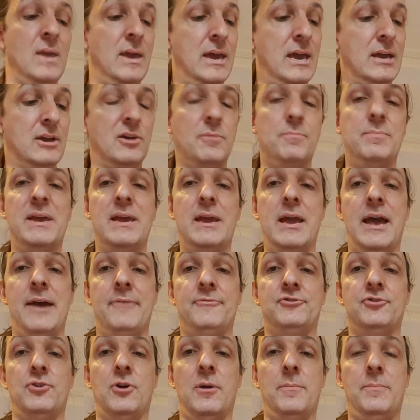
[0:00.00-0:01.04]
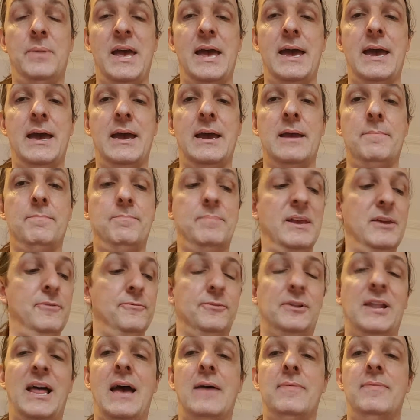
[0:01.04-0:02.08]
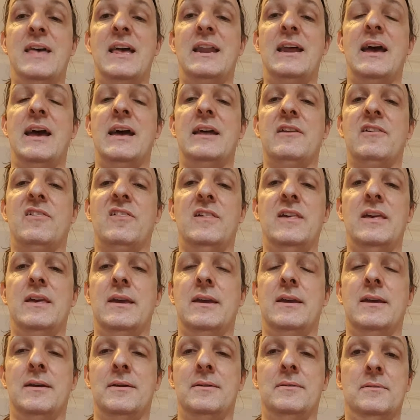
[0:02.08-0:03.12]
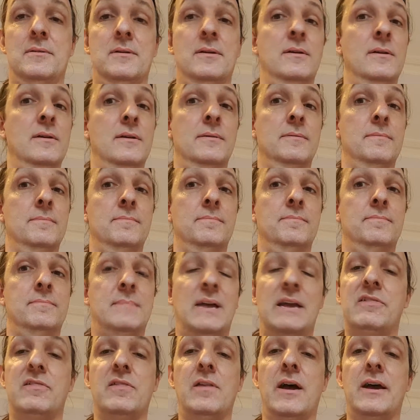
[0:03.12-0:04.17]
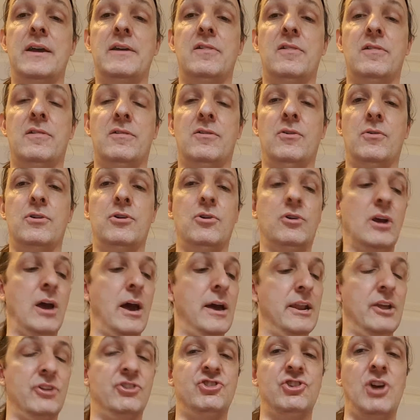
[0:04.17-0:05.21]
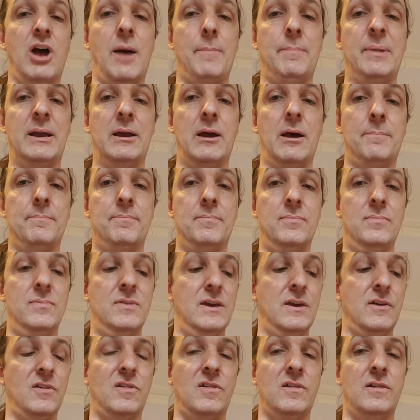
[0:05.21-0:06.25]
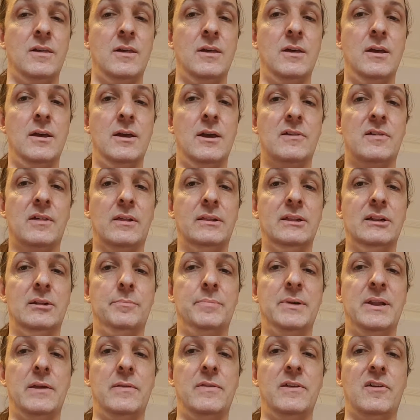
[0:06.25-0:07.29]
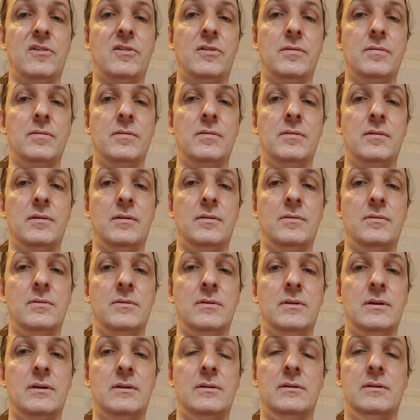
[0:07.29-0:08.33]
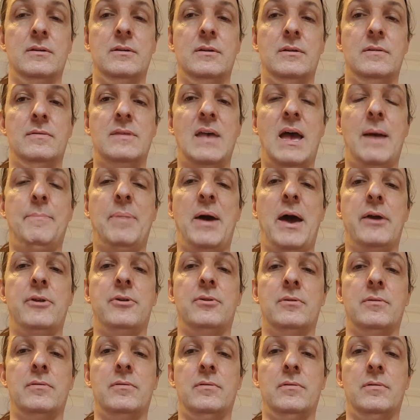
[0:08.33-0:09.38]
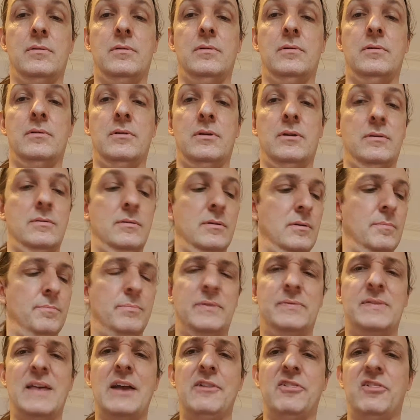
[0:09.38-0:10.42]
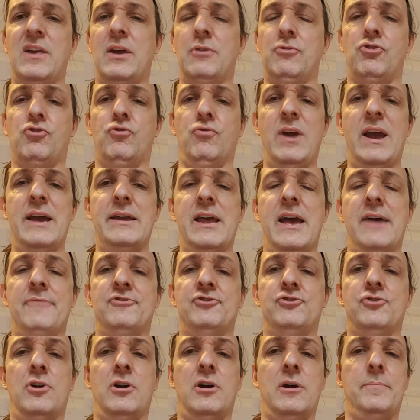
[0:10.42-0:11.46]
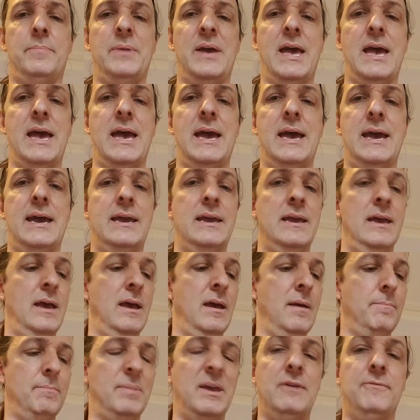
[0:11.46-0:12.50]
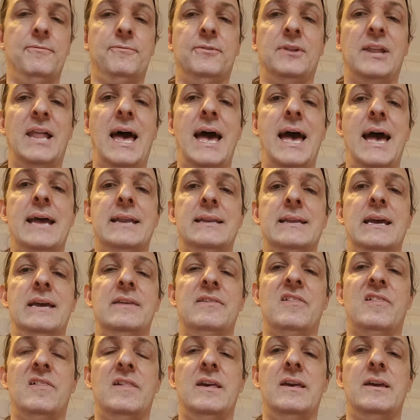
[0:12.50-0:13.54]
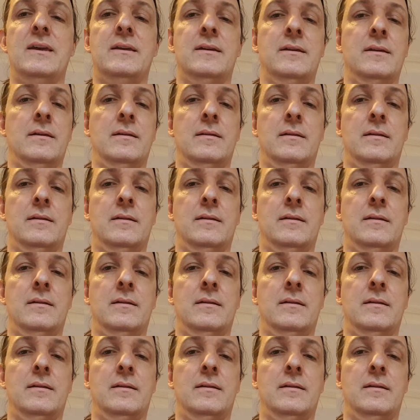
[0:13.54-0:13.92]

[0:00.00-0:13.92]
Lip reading: it could be F sharp, A, B flat, and then add a C. That's nice. So you're kind of chopping up this. It's a little bit of this, that pattern, but that sounds great. F sharp, A, B flat, and C.